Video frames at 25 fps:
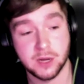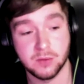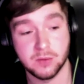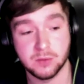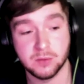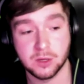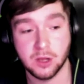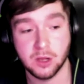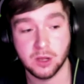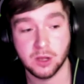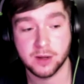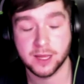
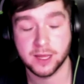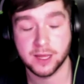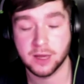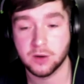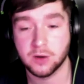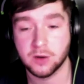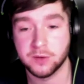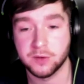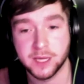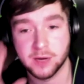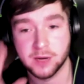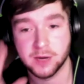clock it, or
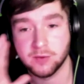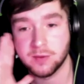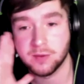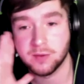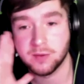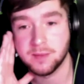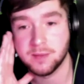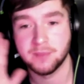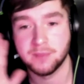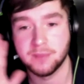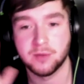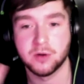we don't
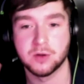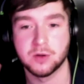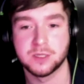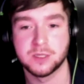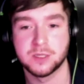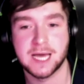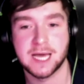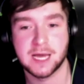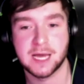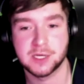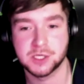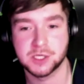remember or
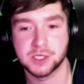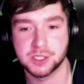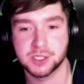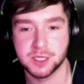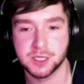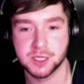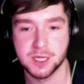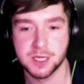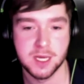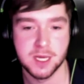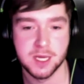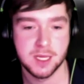attach
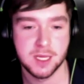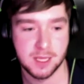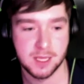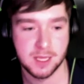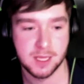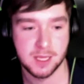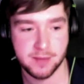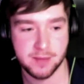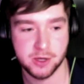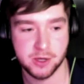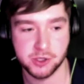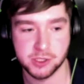the
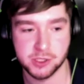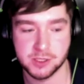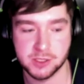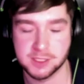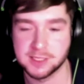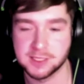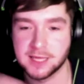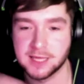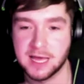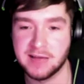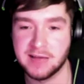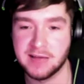emotion
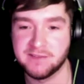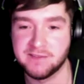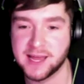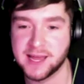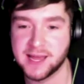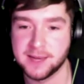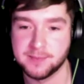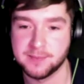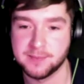to that event.